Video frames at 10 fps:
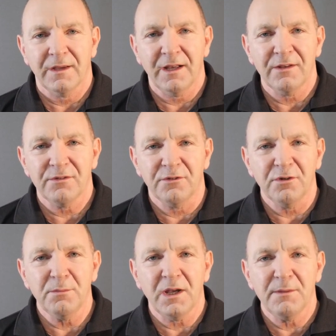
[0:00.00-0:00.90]
Answer
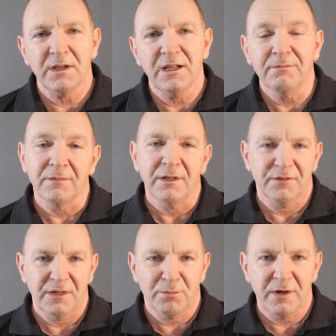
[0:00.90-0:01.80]
two may be,
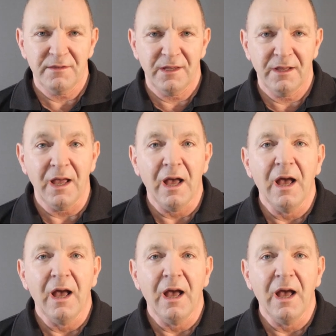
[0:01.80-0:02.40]
deep breath here,